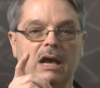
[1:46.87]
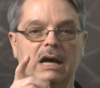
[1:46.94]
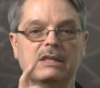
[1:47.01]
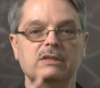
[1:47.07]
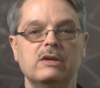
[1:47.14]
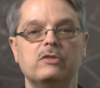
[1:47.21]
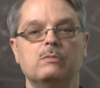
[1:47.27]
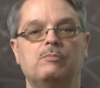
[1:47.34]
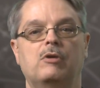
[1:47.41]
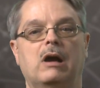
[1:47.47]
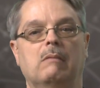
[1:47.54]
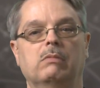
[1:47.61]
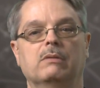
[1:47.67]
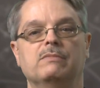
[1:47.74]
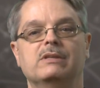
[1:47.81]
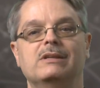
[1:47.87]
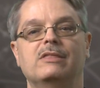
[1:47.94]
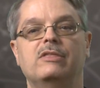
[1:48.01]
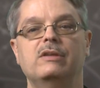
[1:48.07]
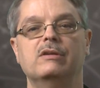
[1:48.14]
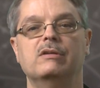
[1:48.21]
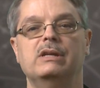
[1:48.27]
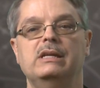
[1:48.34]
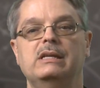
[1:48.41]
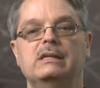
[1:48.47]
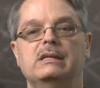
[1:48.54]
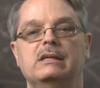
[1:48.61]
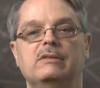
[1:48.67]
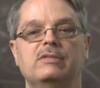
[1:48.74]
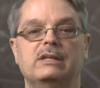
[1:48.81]
Another problem that a
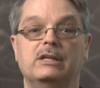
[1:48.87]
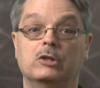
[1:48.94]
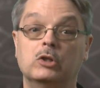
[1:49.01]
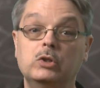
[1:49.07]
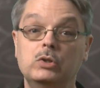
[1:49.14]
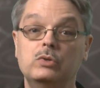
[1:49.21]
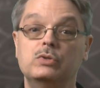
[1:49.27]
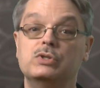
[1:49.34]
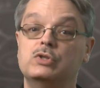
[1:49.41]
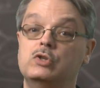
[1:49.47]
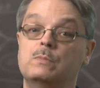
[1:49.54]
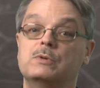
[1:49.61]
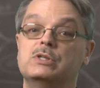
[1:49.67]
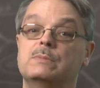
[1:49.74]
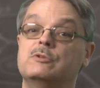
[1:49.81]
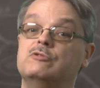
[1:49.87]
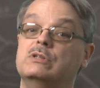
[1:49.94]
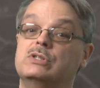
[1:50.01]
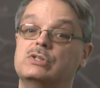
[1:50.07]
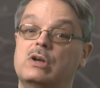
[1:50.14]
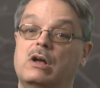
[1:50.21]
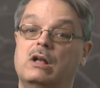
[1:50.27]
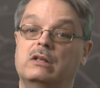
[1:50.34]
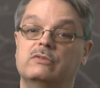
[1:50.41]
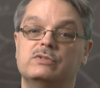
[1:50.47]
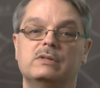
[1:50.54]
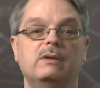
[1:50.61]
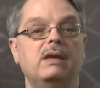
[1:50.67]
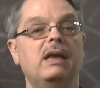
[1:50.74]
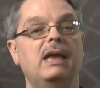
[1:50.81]
theory that includes supersymmetry
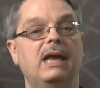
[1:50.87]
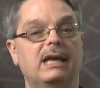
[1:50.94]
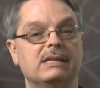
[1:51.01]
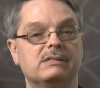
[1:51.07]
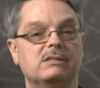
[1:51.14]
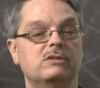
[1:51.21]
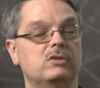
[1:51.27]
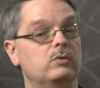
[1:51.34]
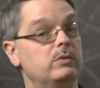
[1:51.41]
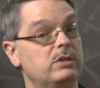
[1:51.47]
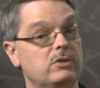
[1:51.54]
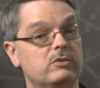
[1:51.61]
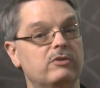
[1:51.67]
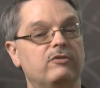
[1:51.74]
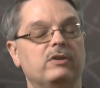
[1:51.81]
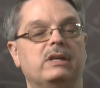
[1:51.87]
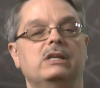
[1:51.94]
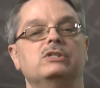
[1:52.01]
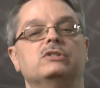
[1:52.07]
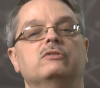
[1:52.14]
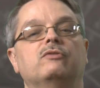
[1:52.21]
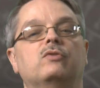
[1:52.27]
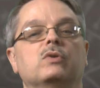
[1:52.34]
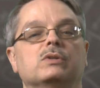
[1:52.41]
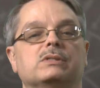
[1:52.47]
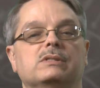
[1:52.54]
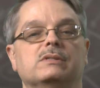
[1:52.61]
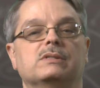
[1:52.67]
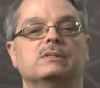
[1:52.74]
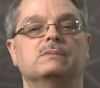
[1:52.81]
solves has to do with the unification of
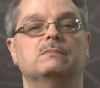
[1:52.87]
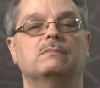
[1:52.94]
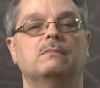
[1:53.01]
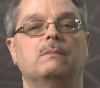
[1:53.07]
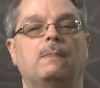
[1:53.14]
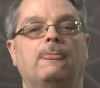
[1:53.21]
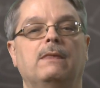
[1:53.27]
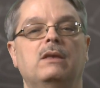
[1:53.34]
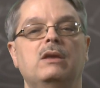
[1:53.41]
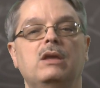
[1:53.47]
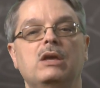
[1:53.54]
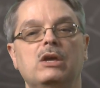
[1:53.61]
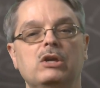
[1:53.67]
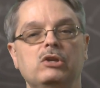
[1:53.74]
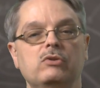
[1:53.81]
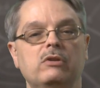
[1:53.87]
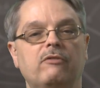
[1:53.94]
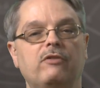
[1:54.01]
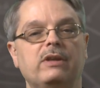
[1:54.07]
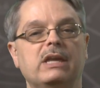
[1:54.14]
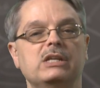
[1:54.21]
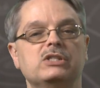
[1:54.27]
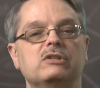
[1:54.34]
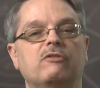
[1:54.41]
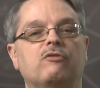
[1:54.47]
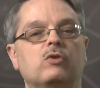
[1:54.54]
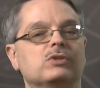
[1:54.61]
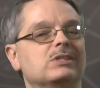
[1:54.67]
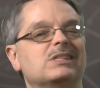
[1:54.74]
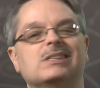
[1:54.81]
forces. Unification of
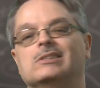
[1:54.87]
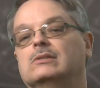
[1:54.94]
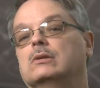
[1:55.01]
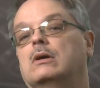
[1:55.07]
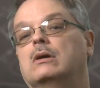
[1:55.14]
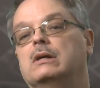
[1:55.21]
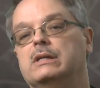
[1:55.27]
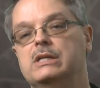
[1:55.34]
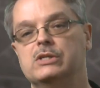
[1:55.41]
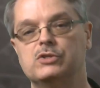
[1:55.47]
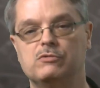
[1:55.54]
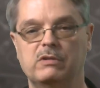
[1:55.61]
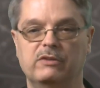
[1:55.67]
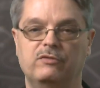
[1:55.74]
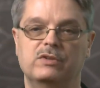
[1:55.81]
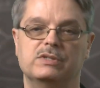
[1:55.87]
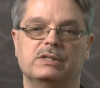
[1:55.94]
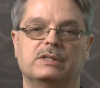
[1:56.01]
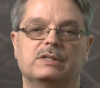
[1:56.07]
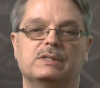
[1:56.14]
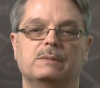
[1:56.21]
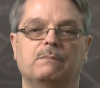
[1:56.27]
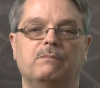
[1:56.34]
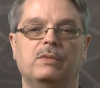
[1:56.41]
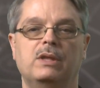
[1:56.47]
forces has a long history in physics.